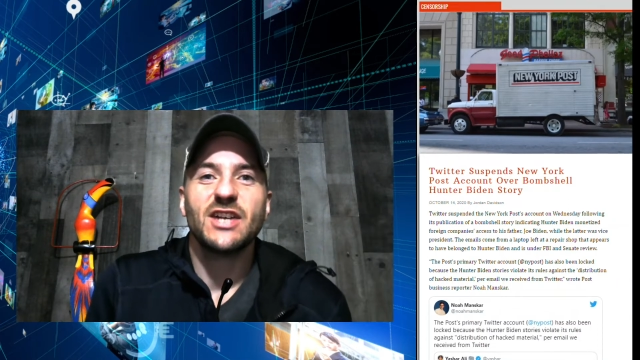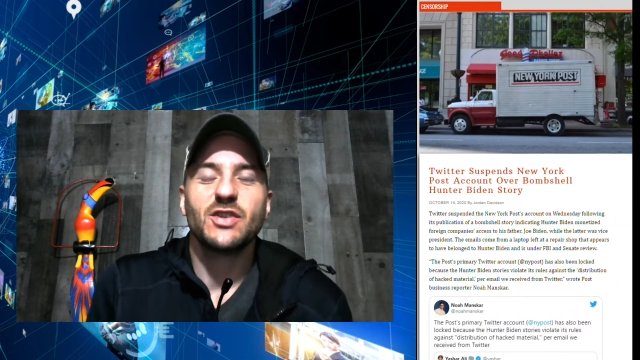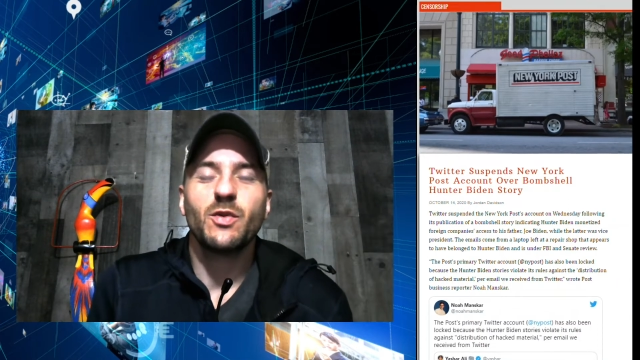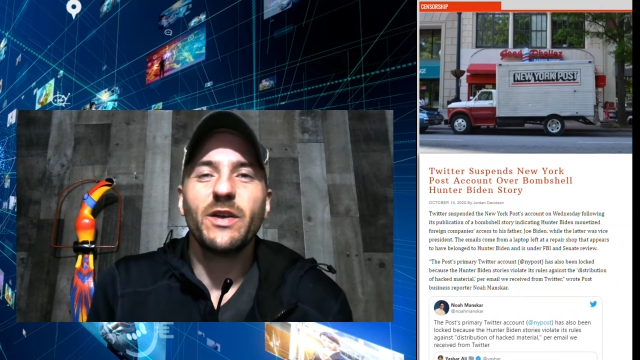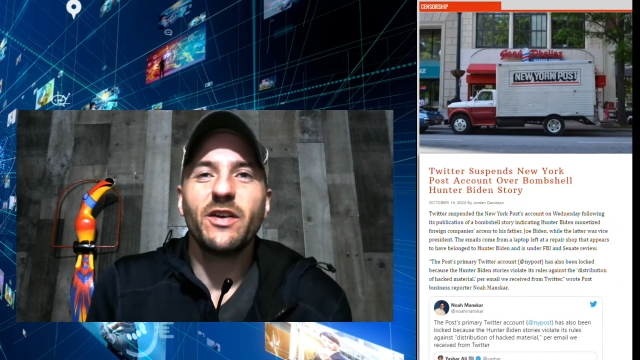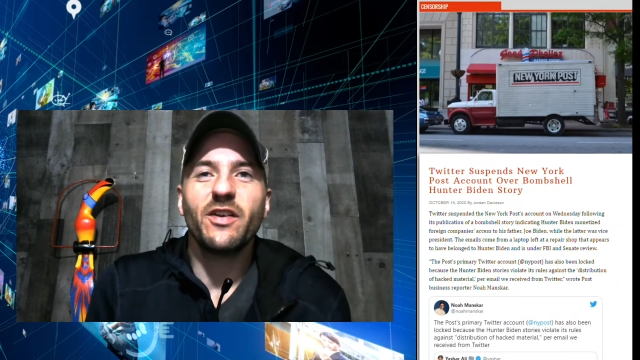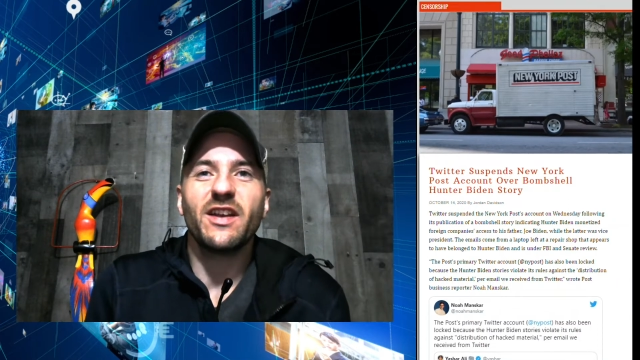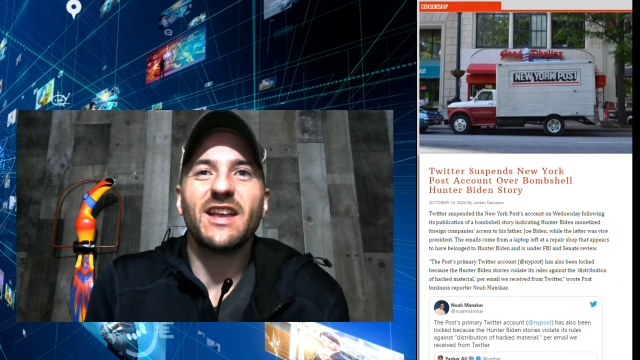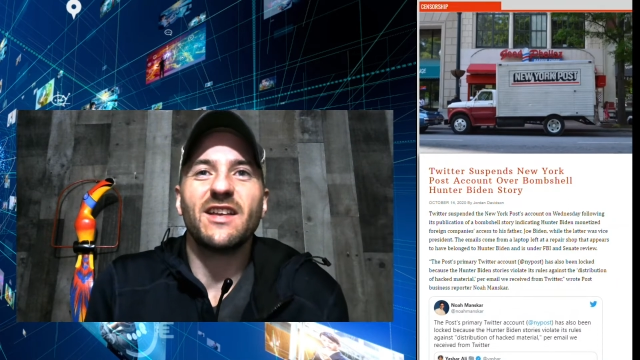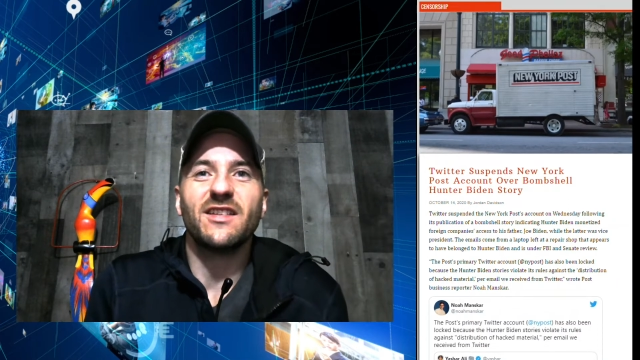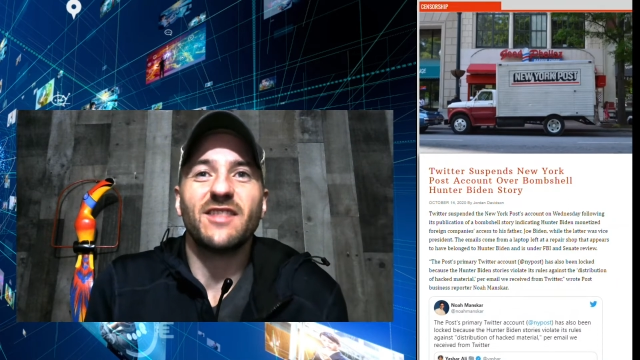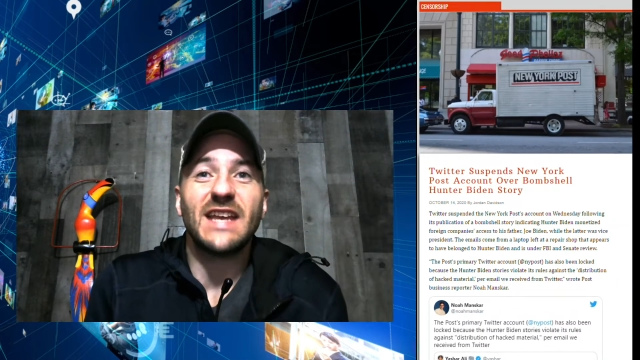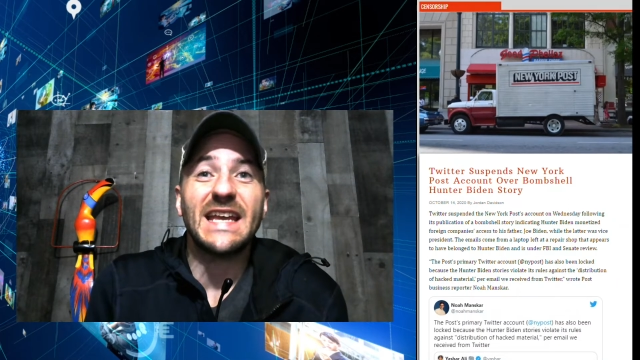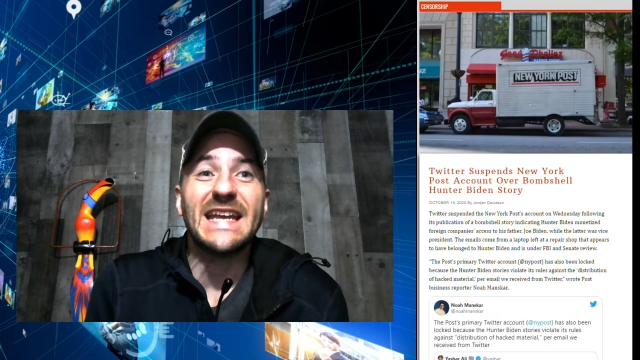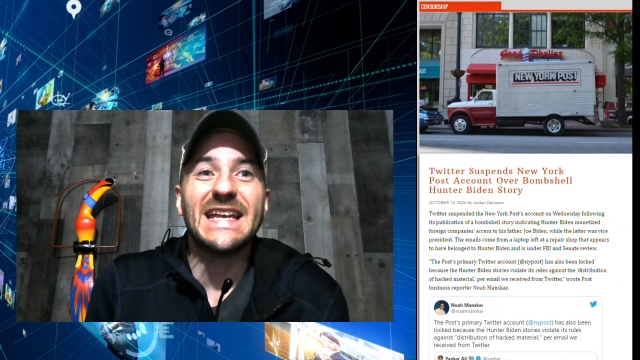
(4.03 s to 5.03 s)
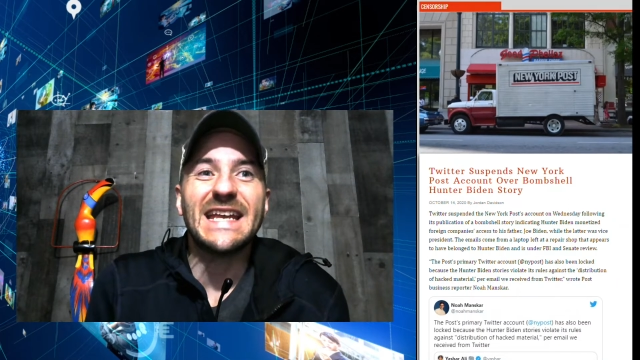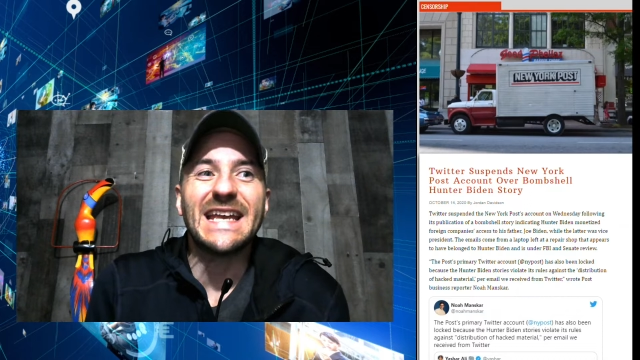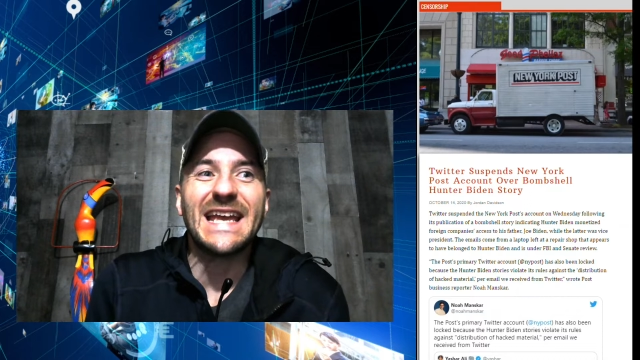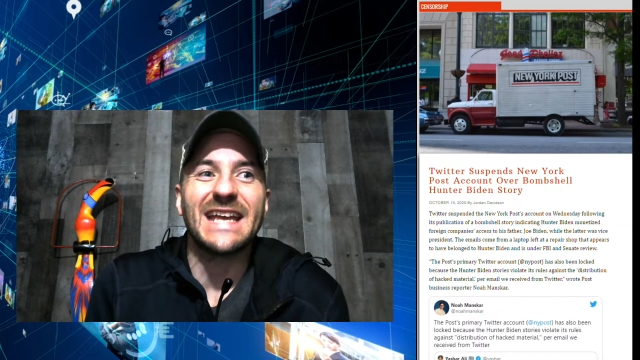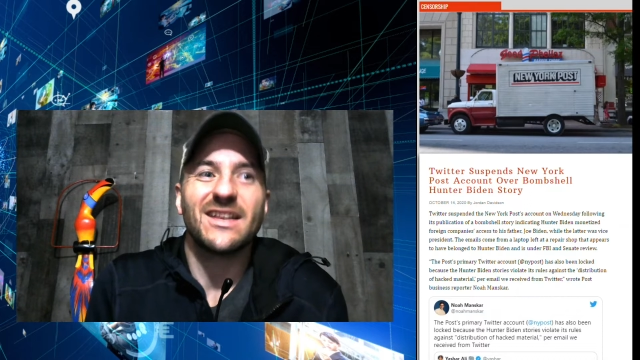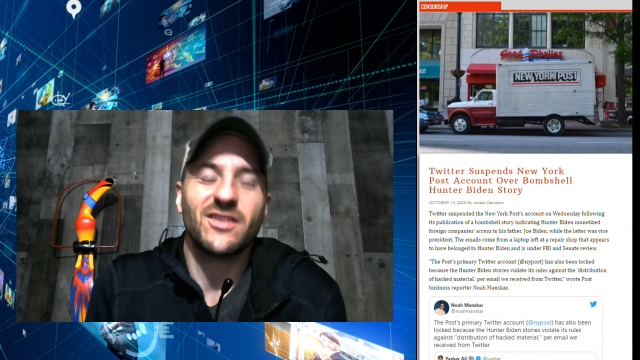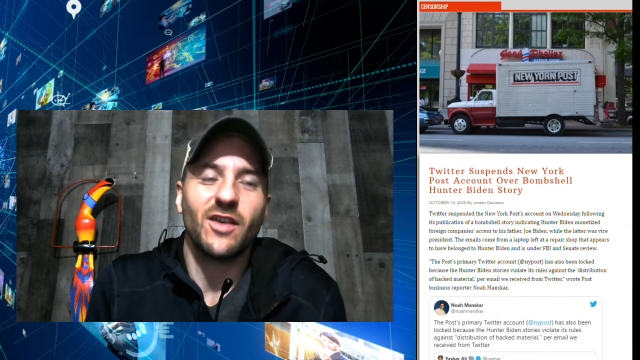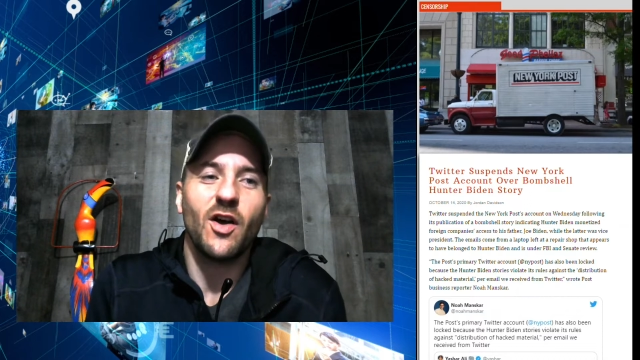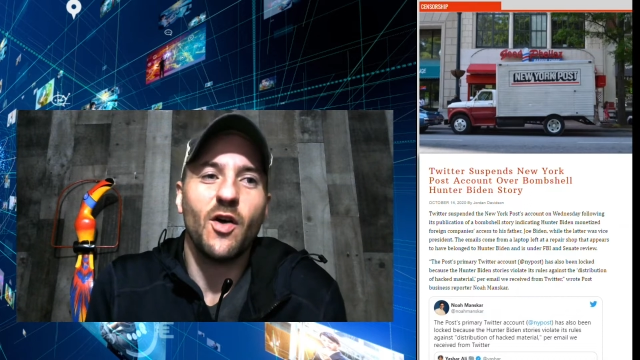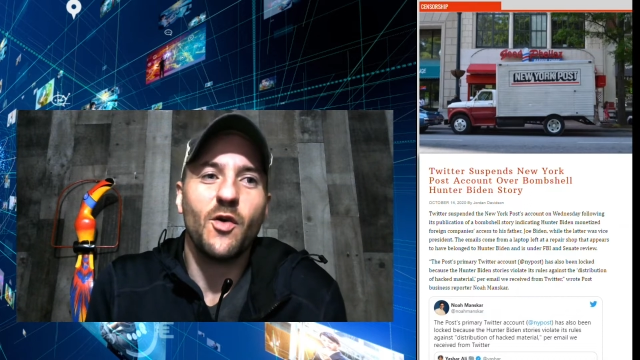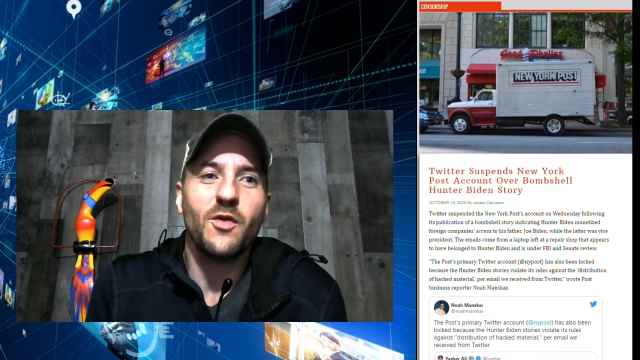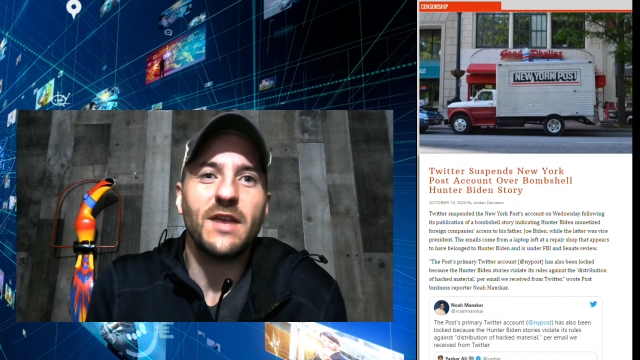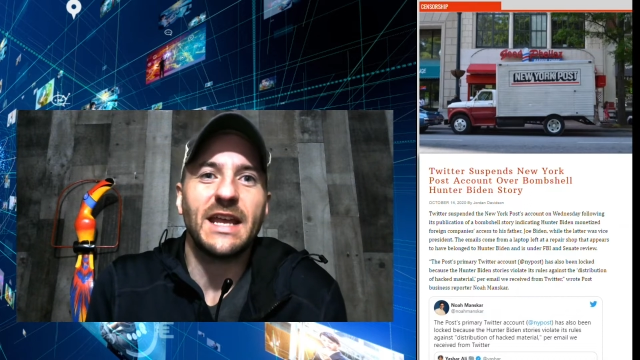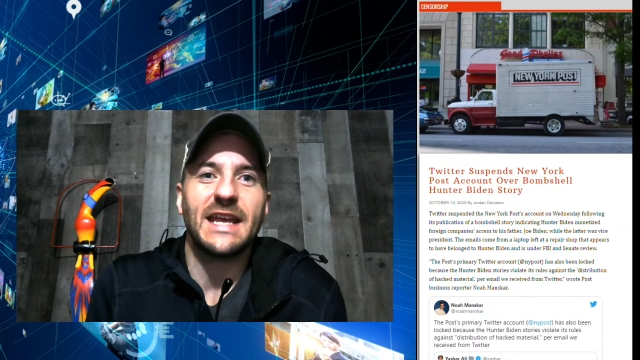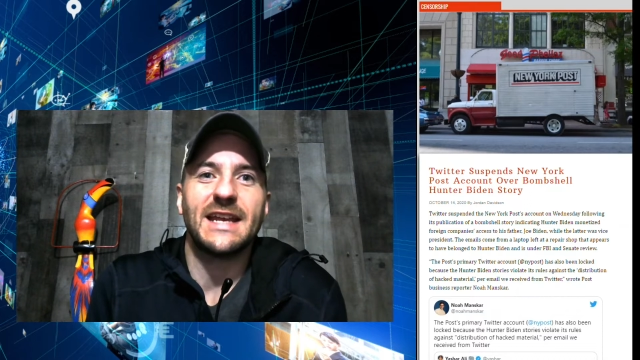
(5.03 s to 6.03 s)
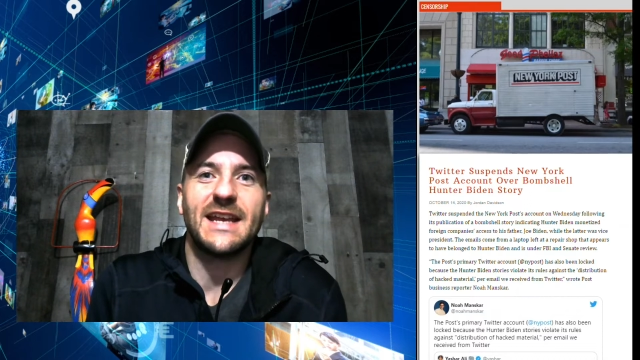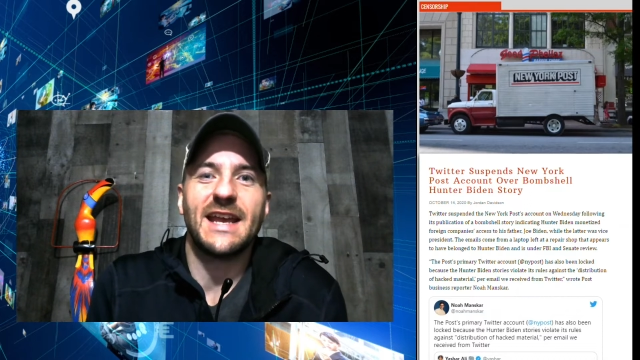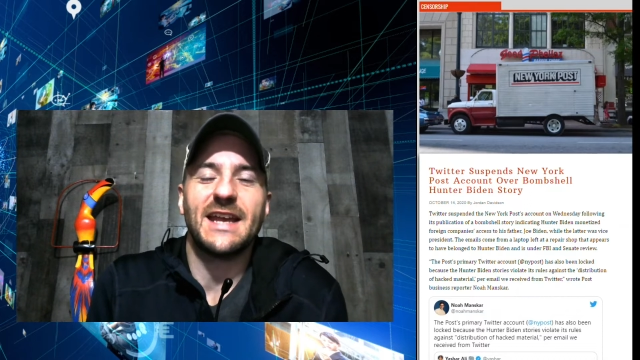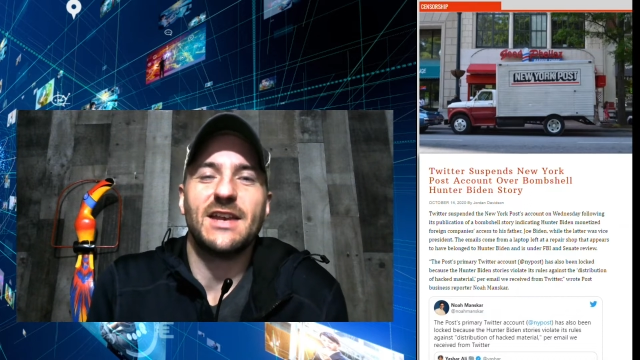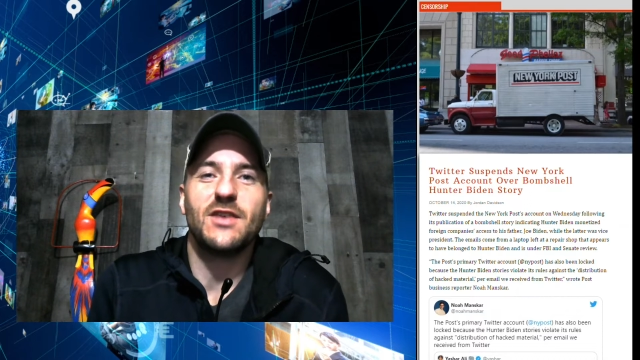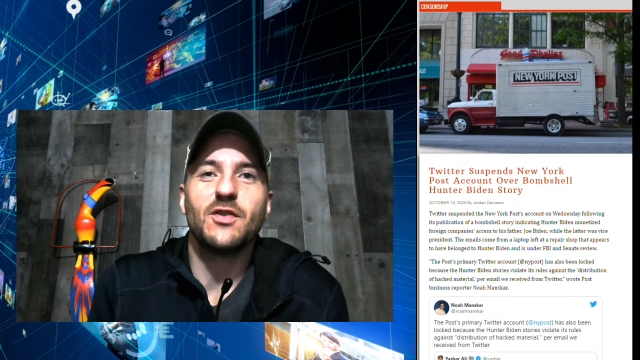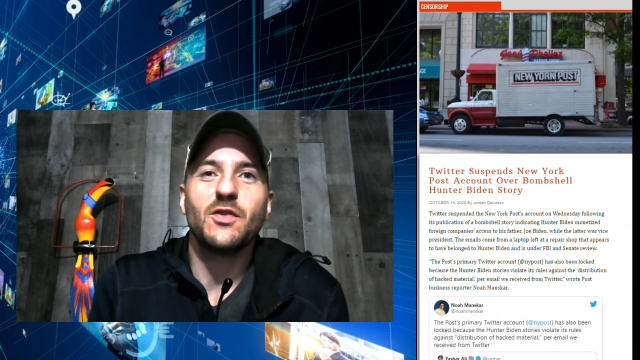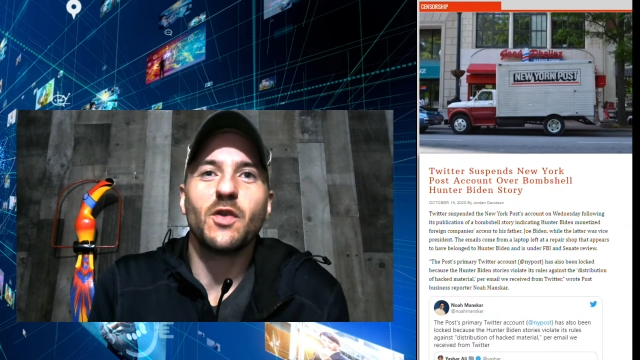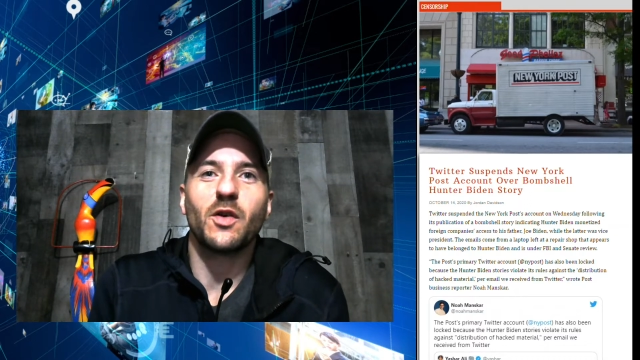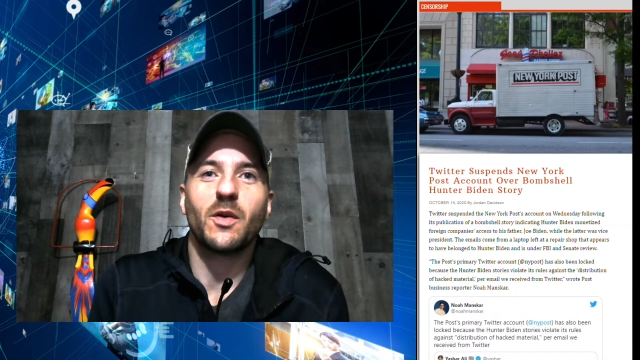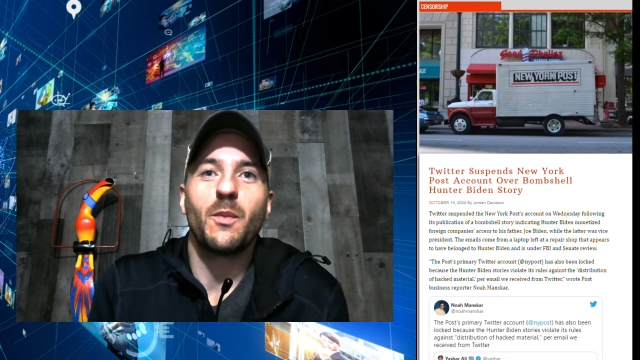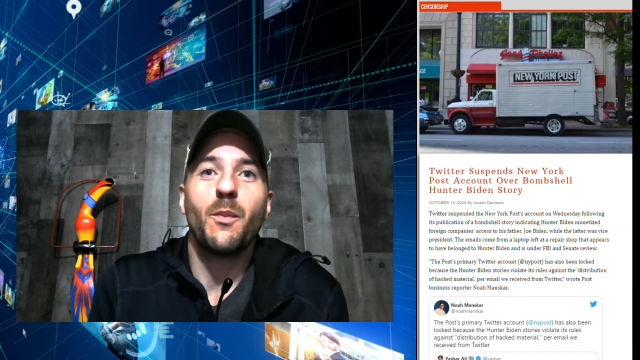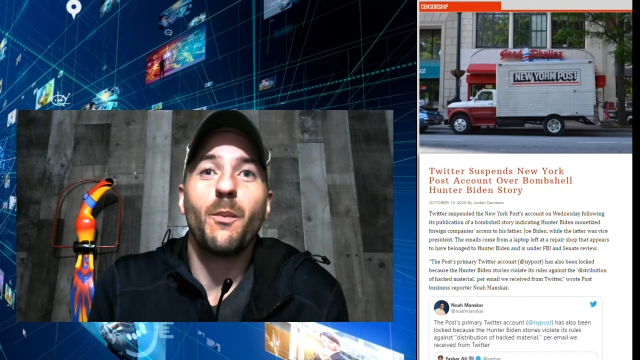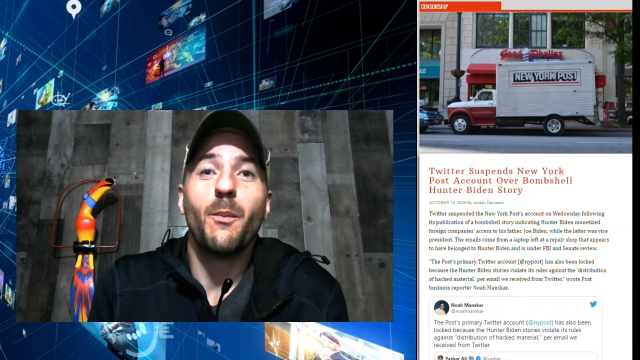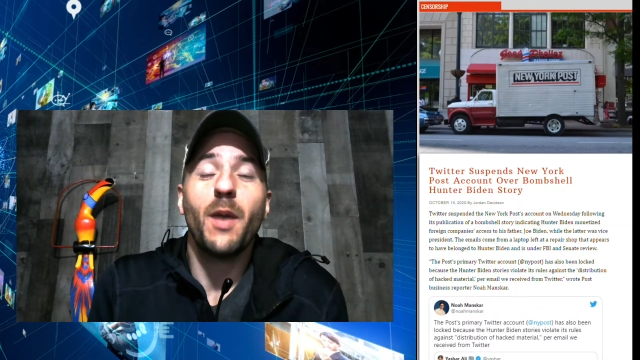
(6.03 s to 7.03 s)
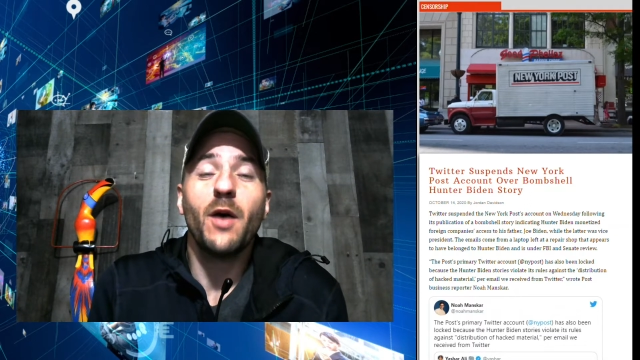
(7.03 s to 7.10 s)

Twitter is eating its own in a New York